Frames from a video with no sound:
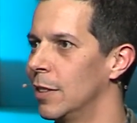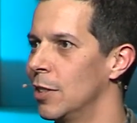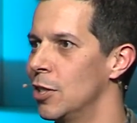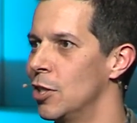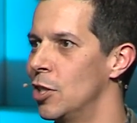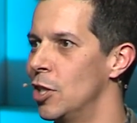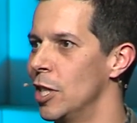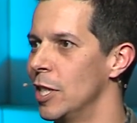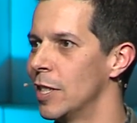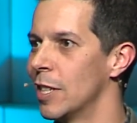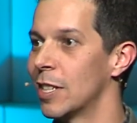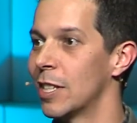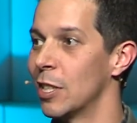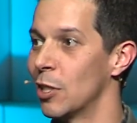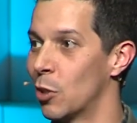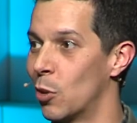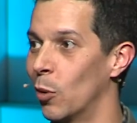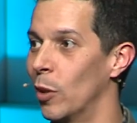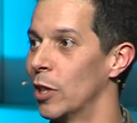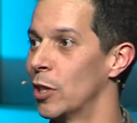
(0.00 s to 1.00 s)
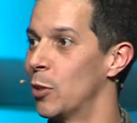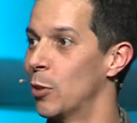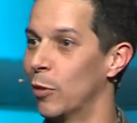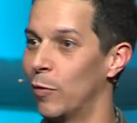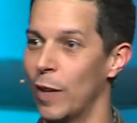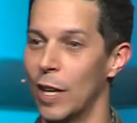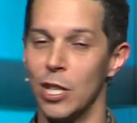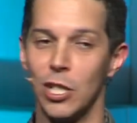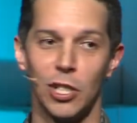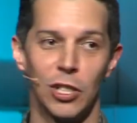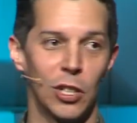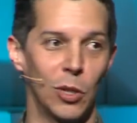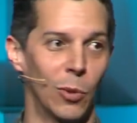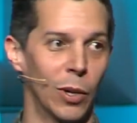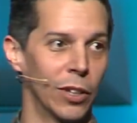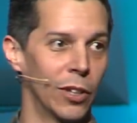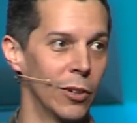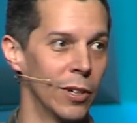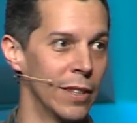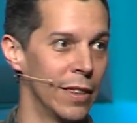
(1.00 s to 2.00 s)
Jesus is going to eventually,
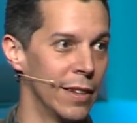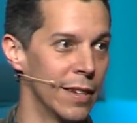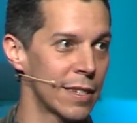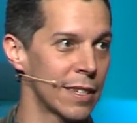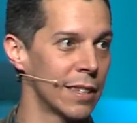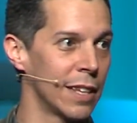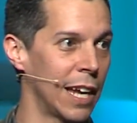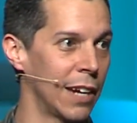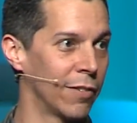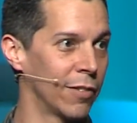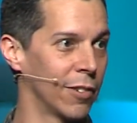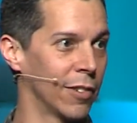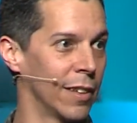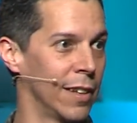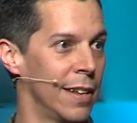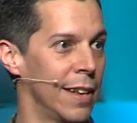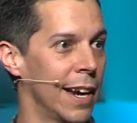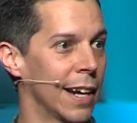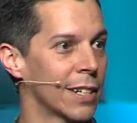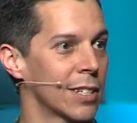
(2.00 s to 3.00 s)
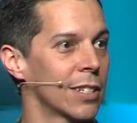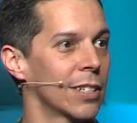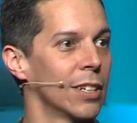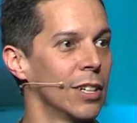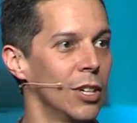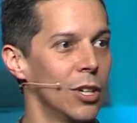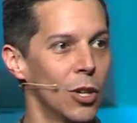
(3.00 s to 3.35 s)
whether in this life or the next,